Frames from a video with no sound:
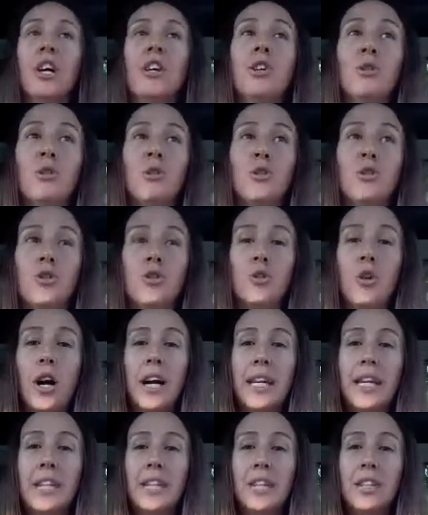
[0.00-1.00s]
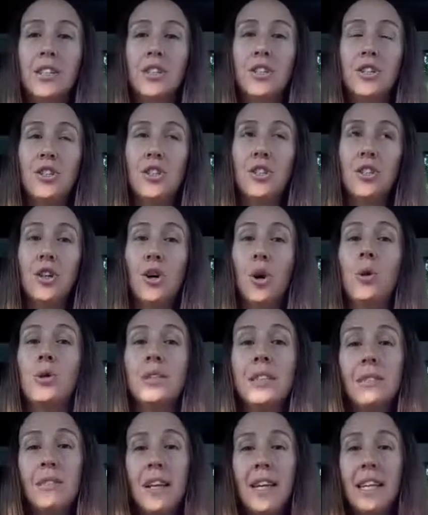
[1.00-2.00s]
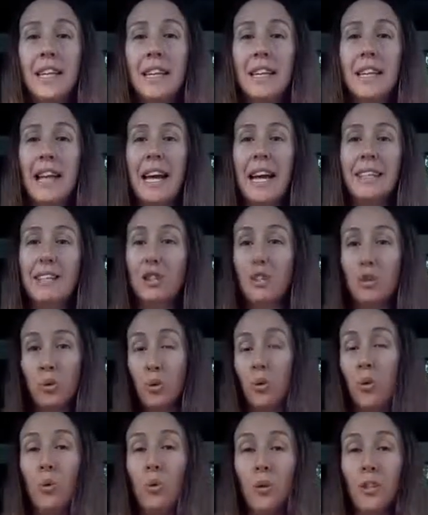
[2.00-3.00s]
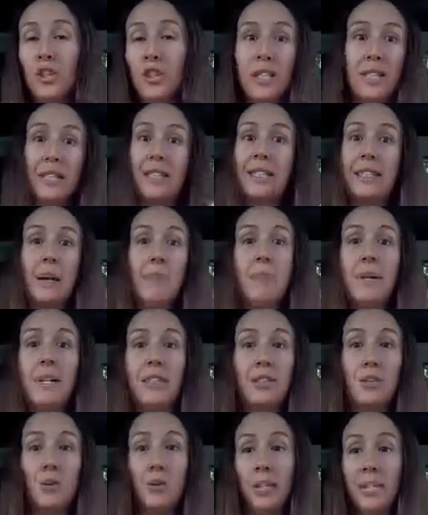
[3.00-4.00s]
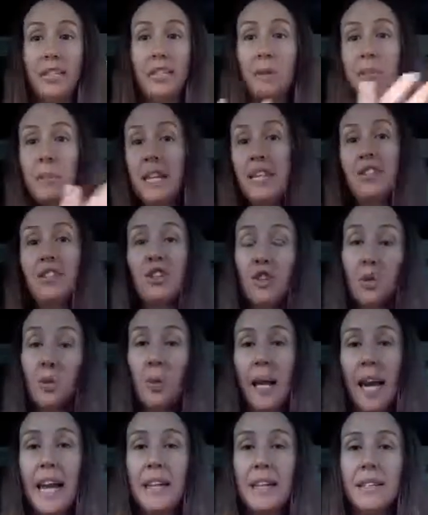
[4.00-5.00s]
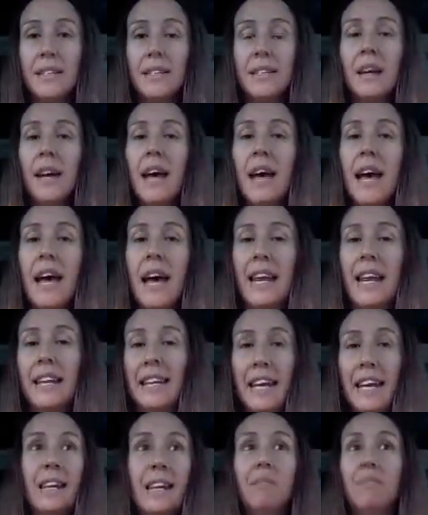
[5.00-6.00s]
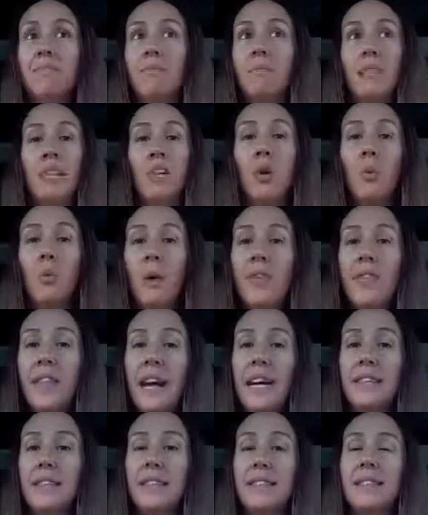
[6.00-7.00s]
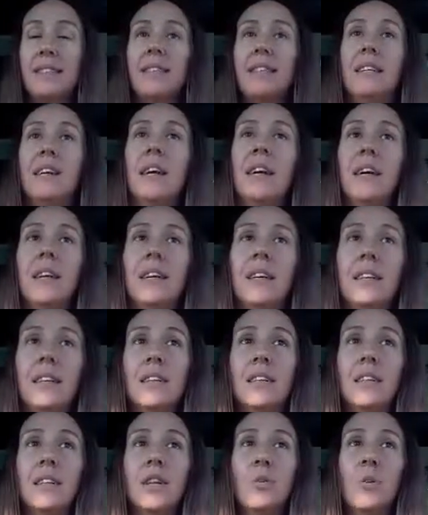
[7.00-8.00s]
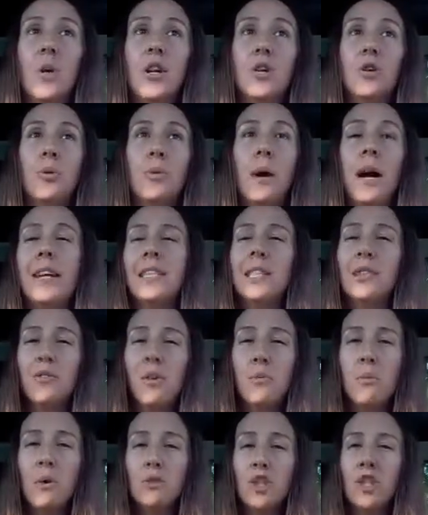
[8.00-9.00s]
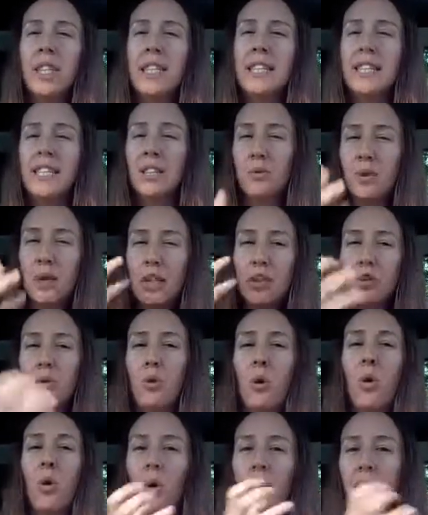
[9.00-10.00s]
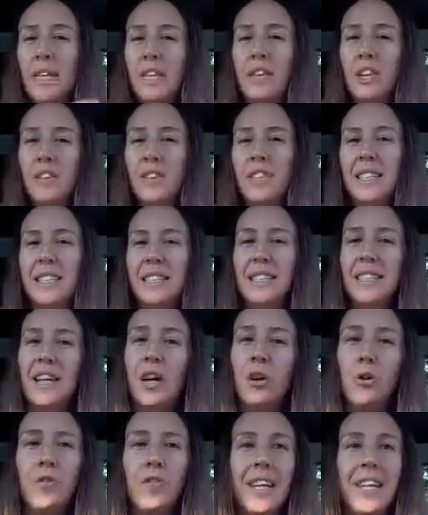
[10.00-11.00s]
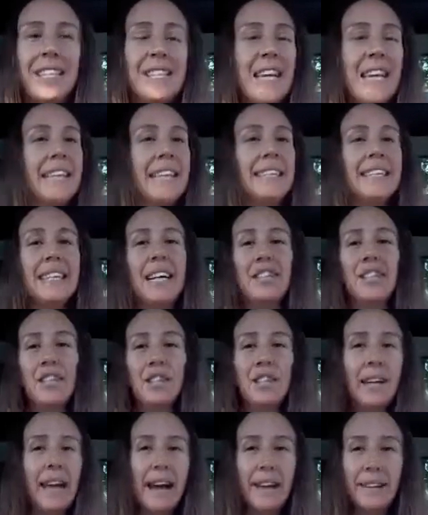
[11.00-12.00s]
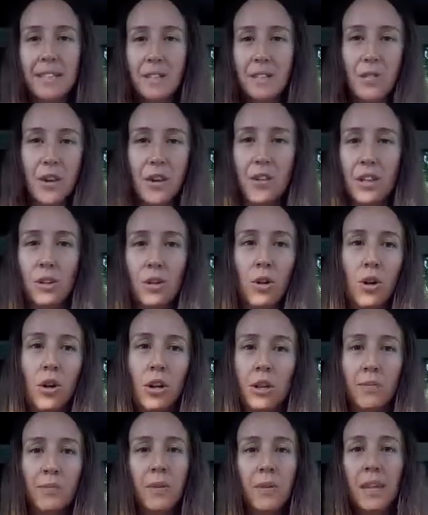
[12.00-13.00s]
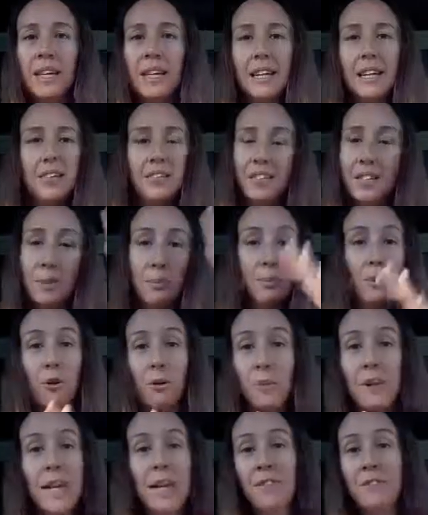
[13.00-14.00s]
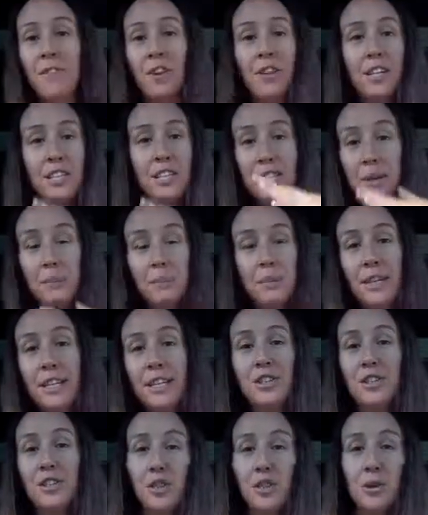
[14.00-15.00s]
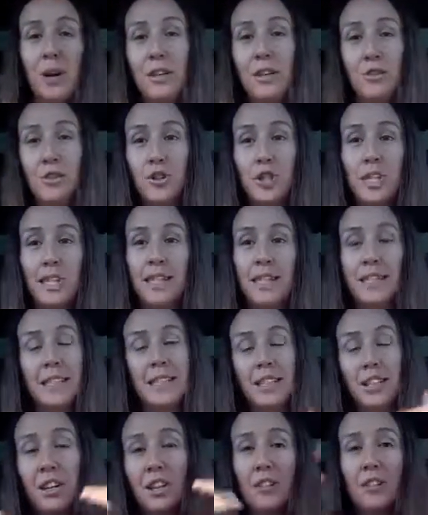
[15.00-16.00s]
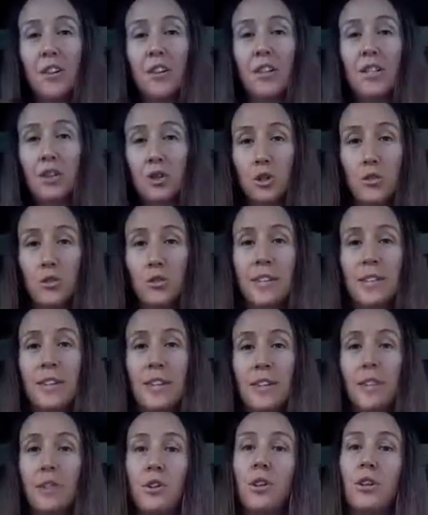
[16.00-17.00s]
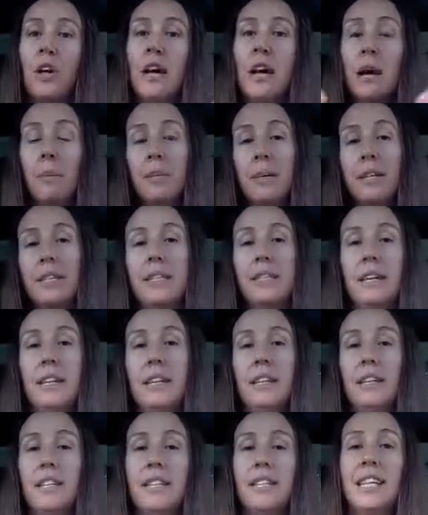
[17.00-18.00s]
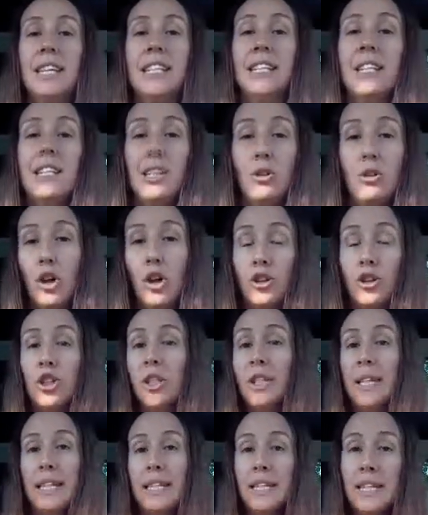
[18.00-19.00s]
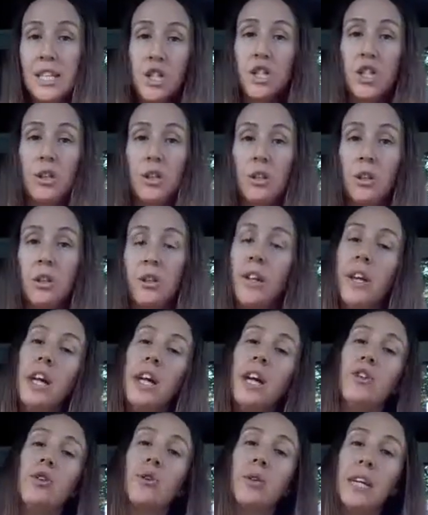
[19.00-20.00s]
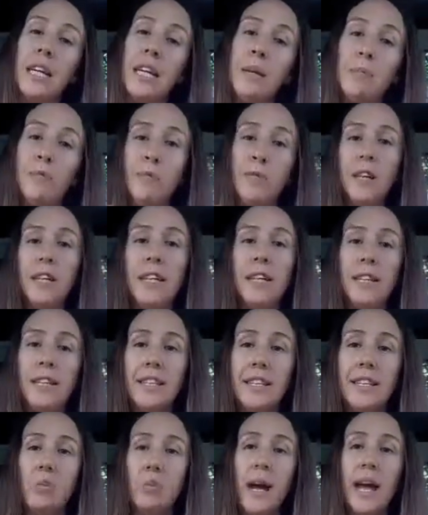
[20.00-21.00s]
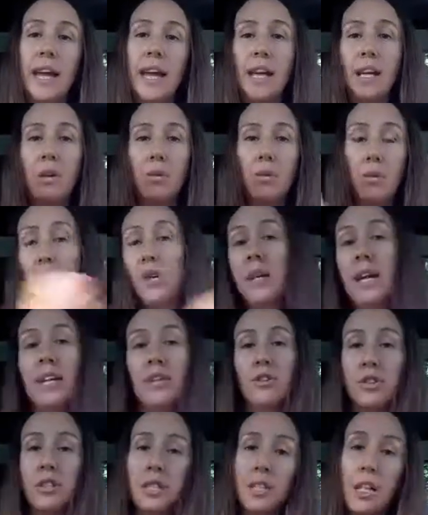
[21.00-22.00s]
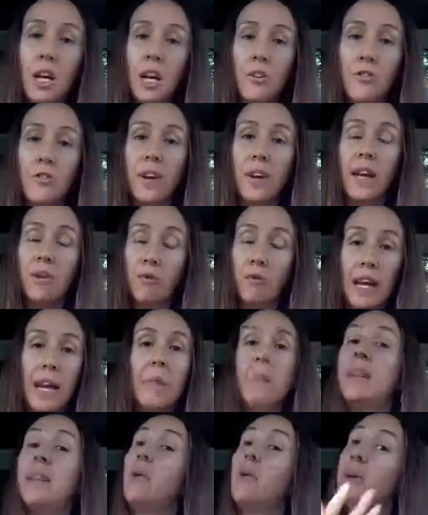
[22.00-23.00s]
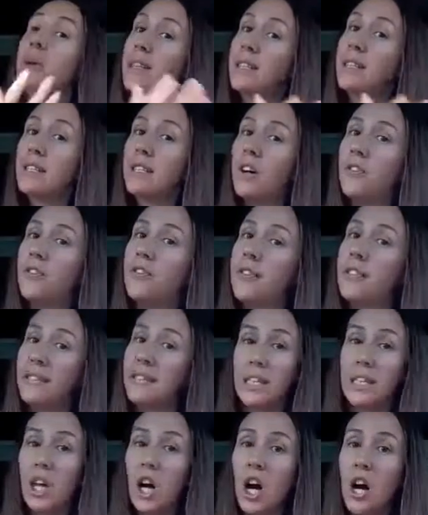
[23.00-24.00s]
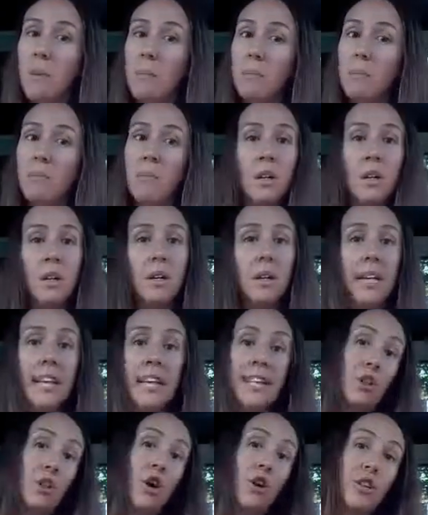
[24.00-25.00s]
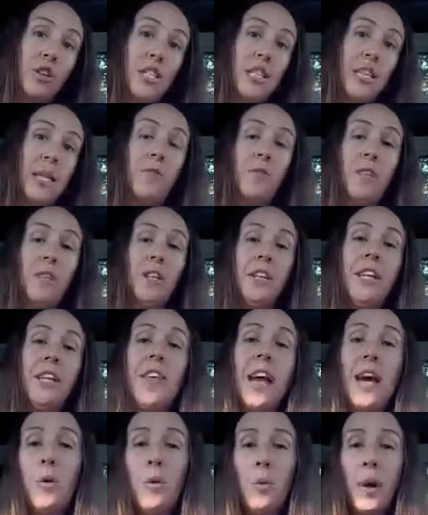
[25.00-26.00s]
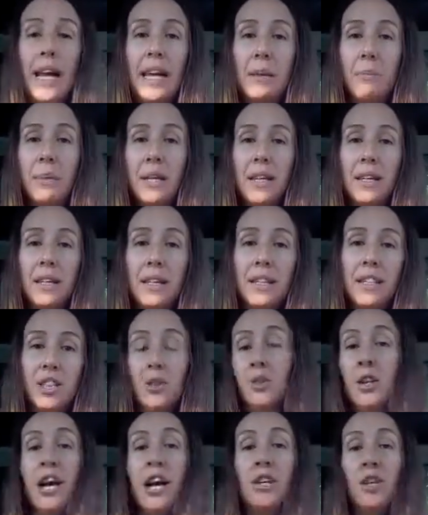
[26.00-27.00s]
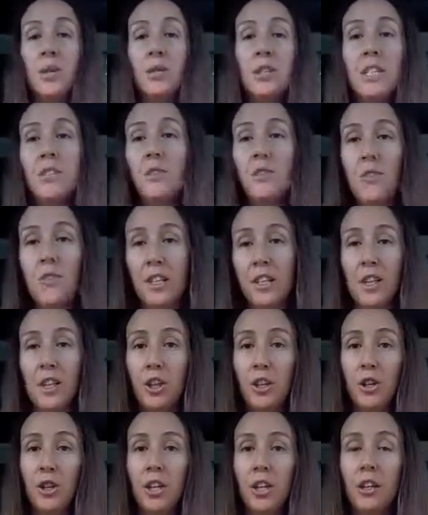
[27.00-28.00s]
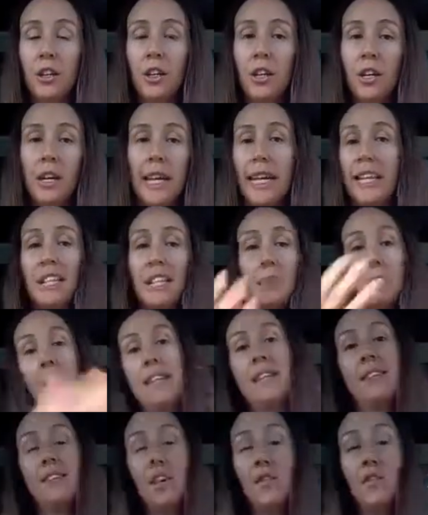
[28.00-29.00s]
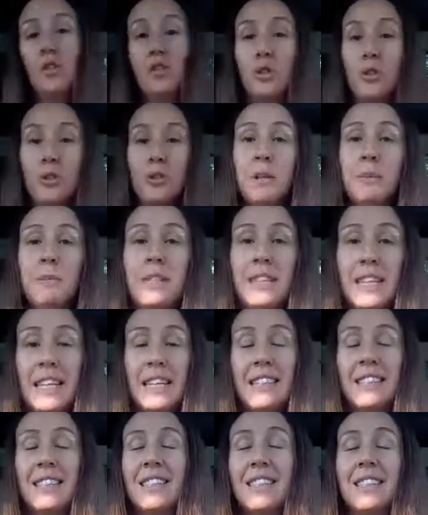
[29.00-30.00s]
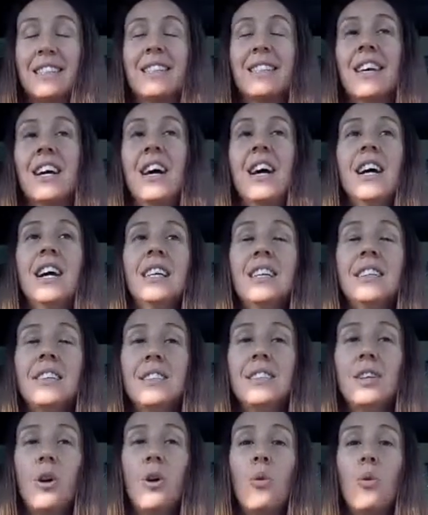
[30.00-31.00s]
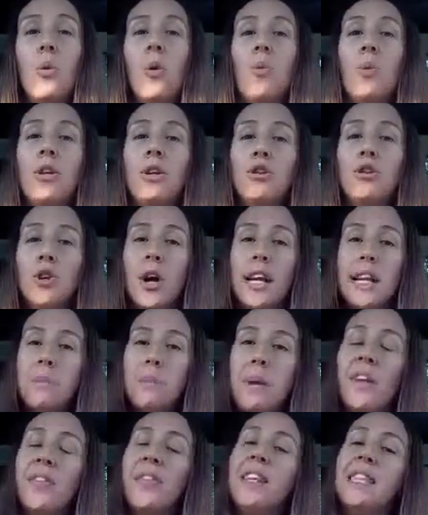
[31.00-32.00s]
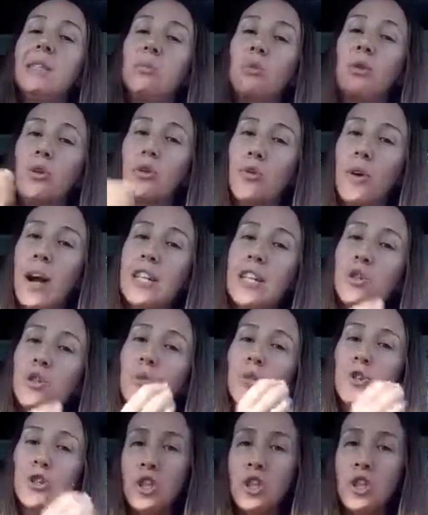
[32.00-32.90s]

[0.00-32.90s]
You're trying to cultivate it as a tool. It's just a stepping stone. It's a means to an end. And again, when your positive emotion isn't really the goal in and of itself, it tends not to last very long. It doesn't permeate very deeply into your energy. It's on a very surface level and it's still largely conditional. You'll keep feeling this way when you get your stuff, right? But then when the stuff doesn't come, it's hard to keep feeling that way because you're not used to feeling good independent of your circumstances. So when you try to make these more gradual